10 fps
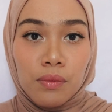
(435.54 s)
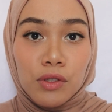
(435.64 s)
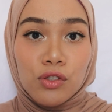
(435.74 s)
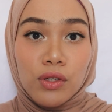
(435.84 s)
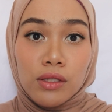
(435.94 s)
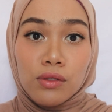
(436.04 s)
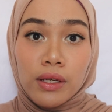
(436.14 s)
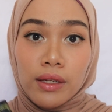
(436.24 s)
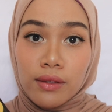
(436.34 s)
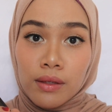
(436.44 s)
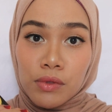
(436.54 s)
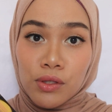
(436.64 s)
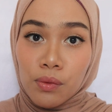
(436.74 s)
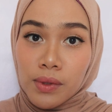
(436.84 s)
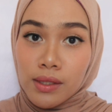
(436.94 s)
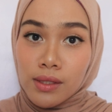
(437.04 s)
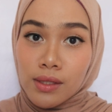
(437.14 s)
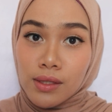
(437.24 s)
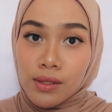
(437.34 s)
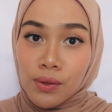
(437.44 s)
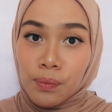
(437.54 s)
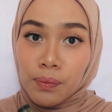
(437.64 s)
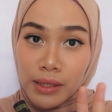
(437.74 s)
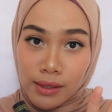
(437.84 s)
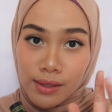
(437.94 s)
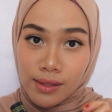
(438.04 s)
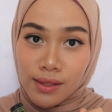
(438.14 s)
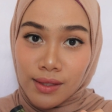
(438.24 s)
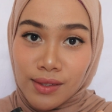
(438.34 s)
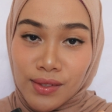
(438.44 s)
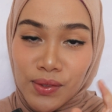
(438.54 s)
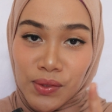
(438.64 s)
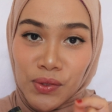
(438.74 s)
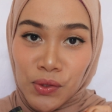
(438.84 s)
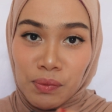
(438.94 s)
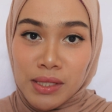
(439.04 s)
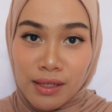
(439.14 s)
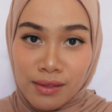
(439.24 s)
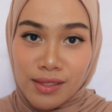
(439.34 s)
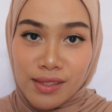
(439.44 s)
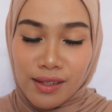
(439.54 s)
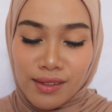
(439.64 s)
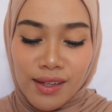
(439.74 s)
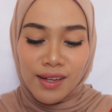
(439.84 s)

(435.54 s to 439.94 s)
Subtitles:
I'm not trying to hate them so much, so please don't misunderstand.